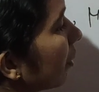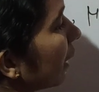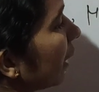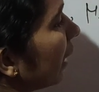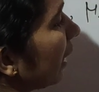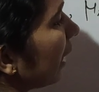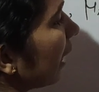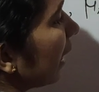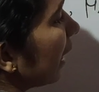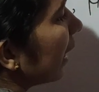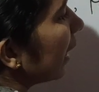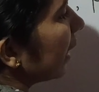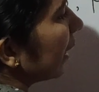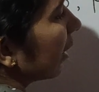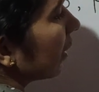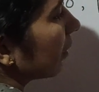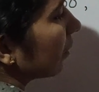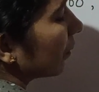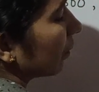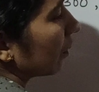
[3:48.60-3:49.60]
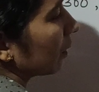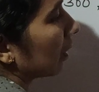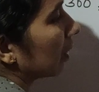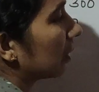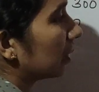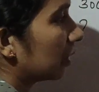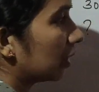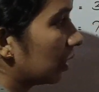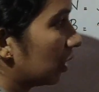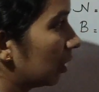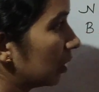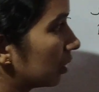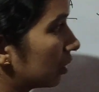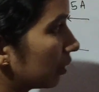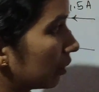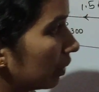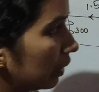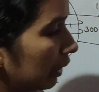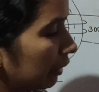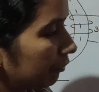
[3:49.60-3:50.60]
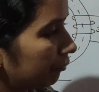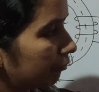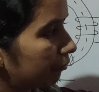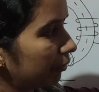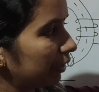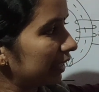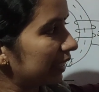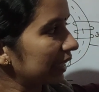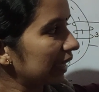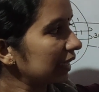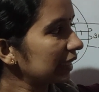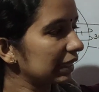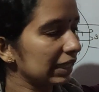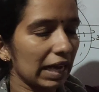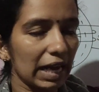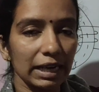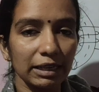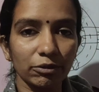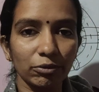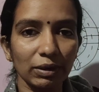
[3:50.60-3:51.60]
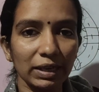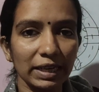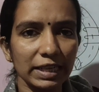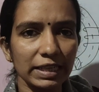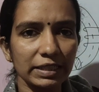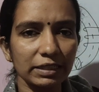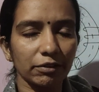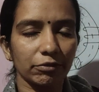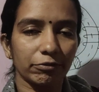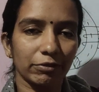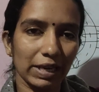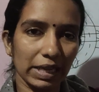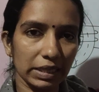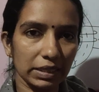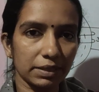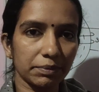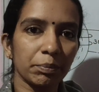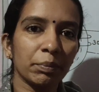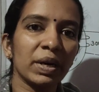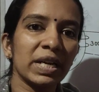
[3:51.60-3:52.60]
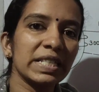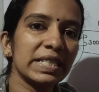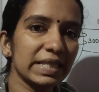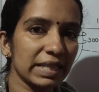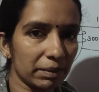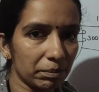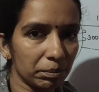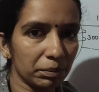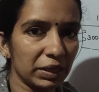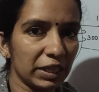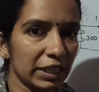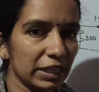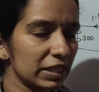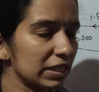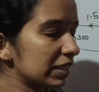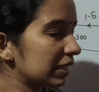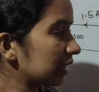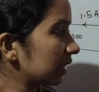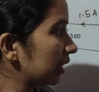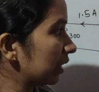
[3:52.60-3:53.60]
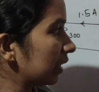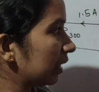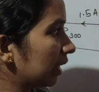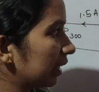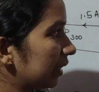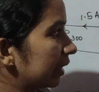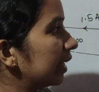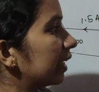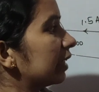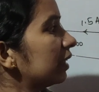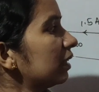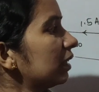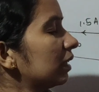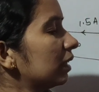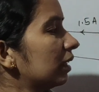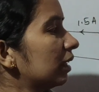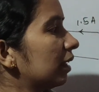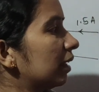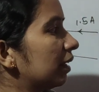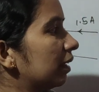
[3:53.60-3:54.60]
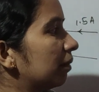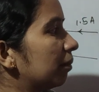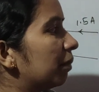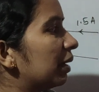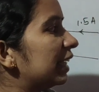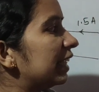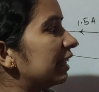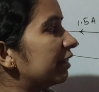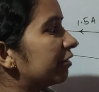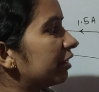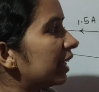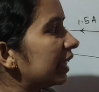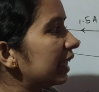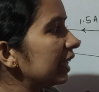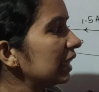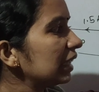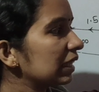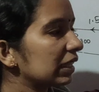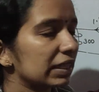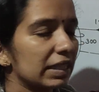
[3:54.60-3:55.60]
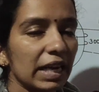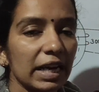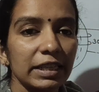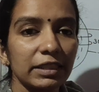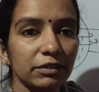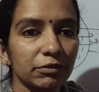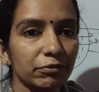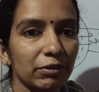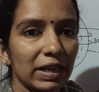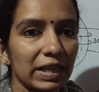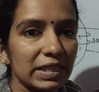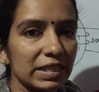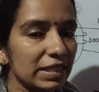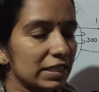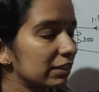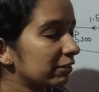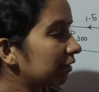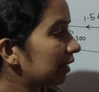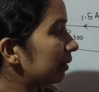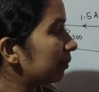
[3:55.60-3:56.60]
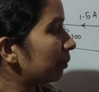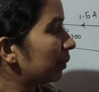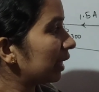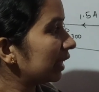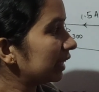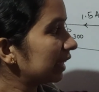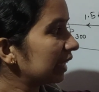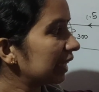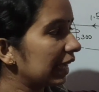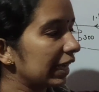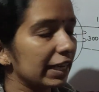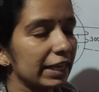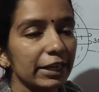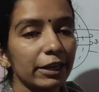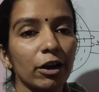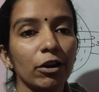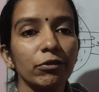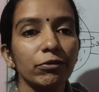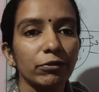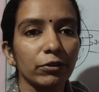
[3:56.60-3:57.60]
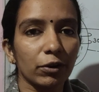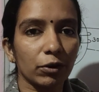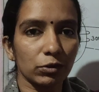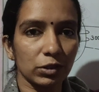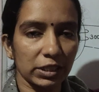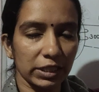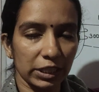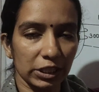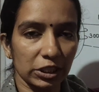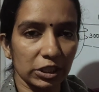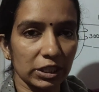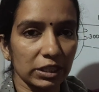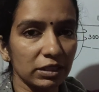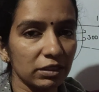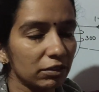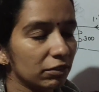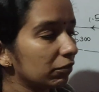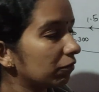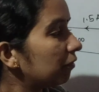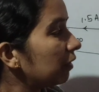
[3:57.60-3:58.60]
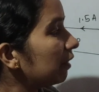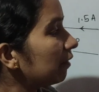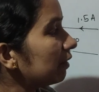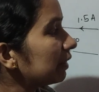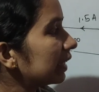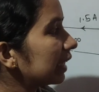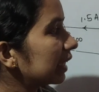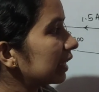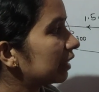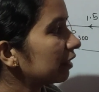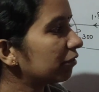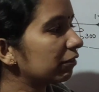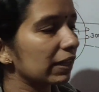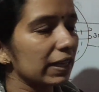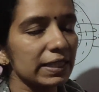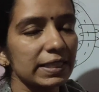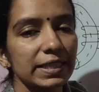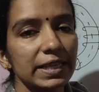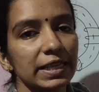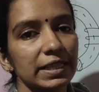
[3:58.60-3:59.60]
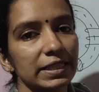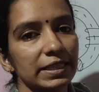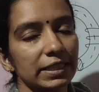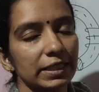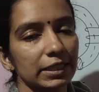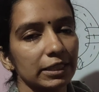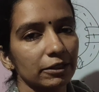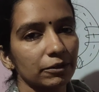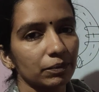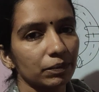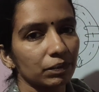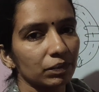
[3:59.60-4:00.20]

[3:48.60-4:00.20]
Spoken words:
by area. So if we can calculate flux by some means, then by dividing that flux by the area of cross section, we will get the flux density.